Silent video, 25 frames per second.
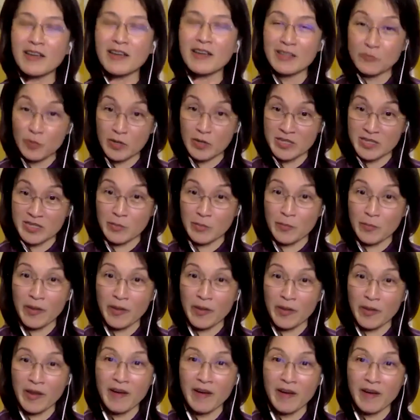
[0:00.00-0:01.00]
was
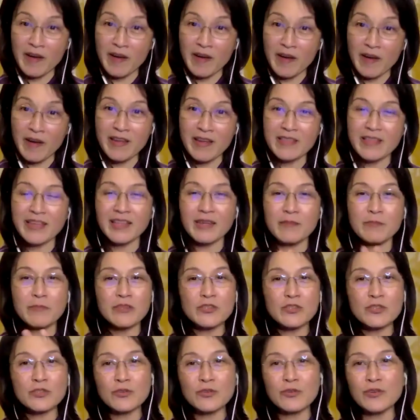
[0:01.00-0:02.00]
apparent that I'm
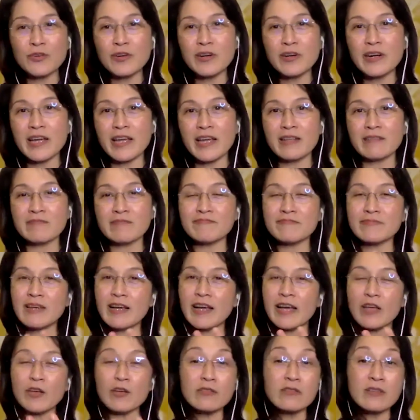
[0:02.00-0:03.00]
mature and
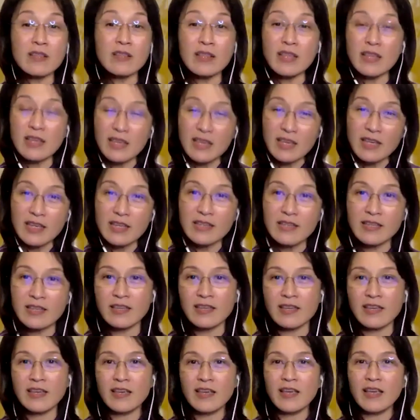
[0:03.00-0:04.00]
I could lead.
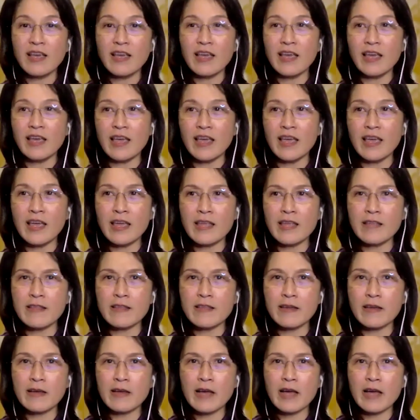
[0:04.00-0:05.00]
And
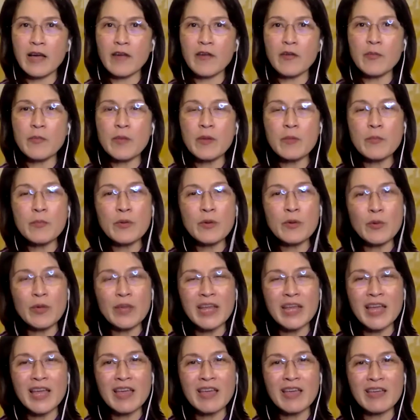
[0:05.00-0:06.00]
I remember when
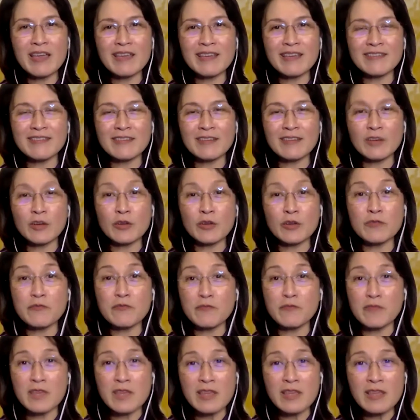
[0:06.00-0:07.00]
I
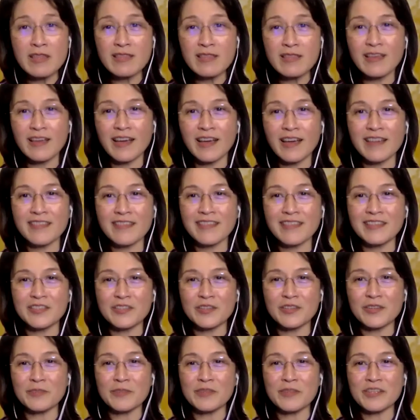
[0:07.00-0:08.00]
convened the athletes
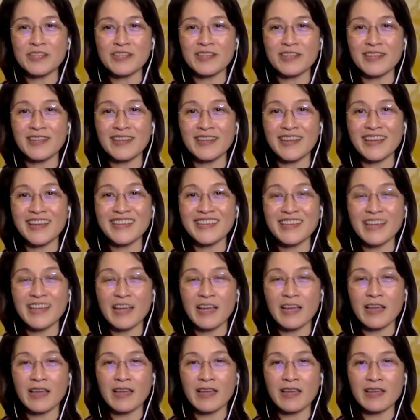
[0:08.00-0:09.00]
commission, and I
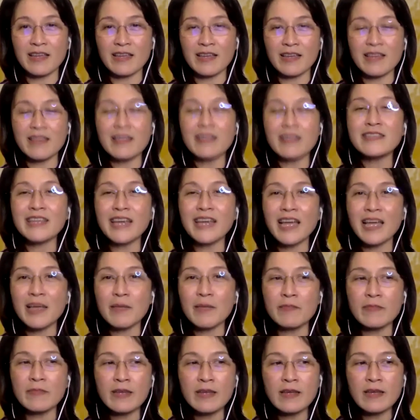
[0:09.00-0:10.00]
at that time